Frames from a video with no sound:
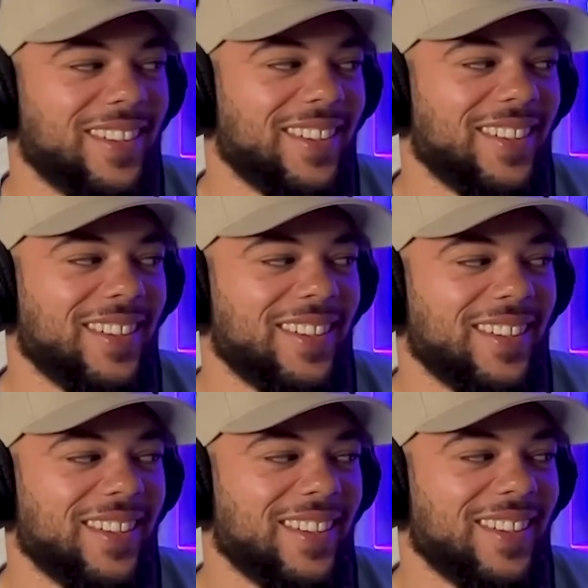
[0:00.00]

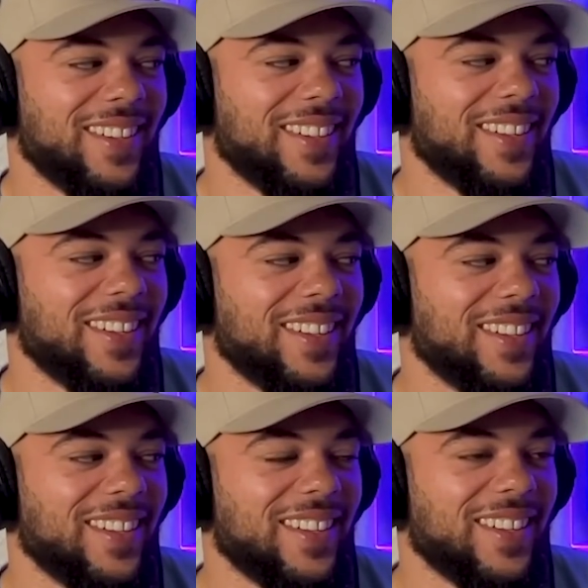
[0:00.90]

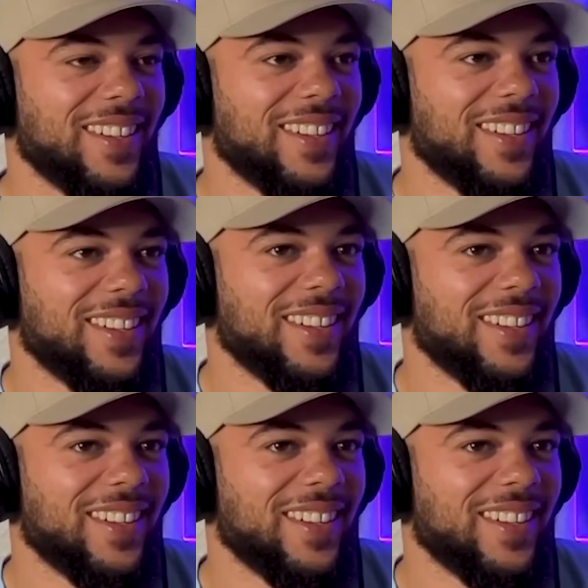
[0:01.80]
(silent)